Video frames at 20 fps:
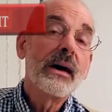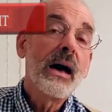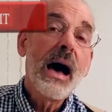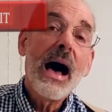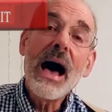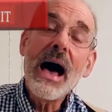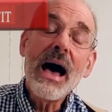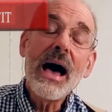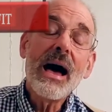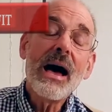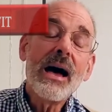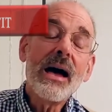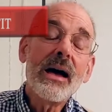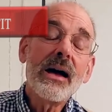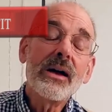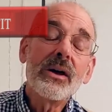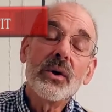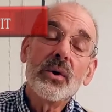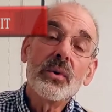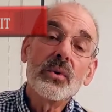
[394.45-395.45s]

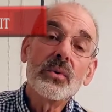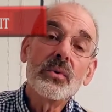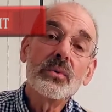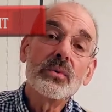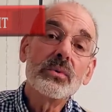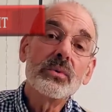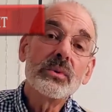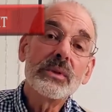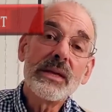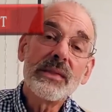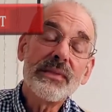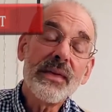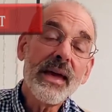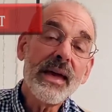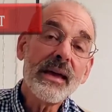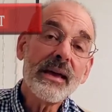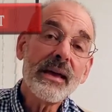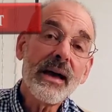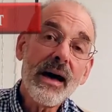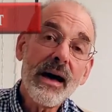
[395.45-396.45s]
I only
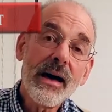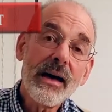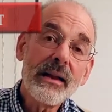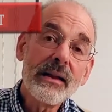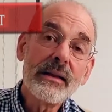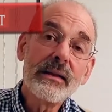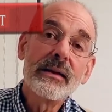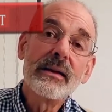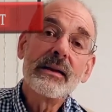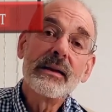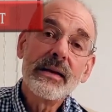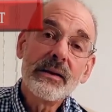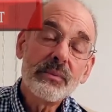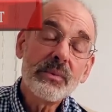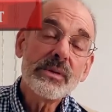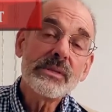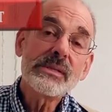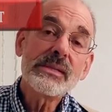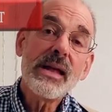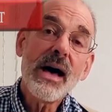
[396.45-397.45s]
thank God it
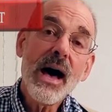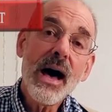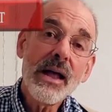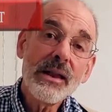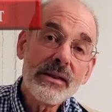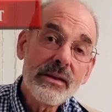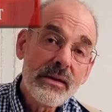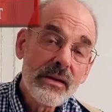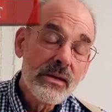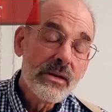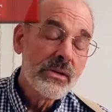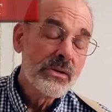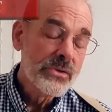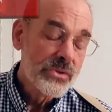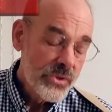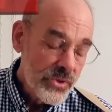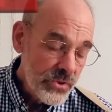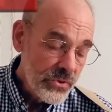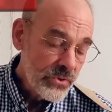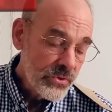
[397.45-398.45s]
was not
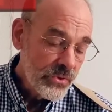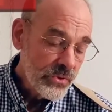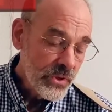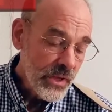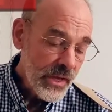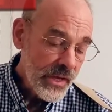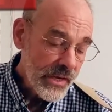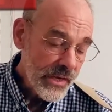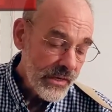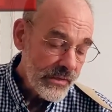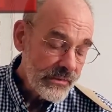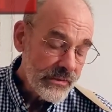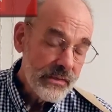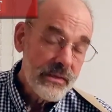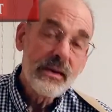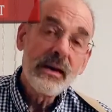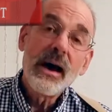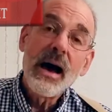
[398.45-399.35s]
too late.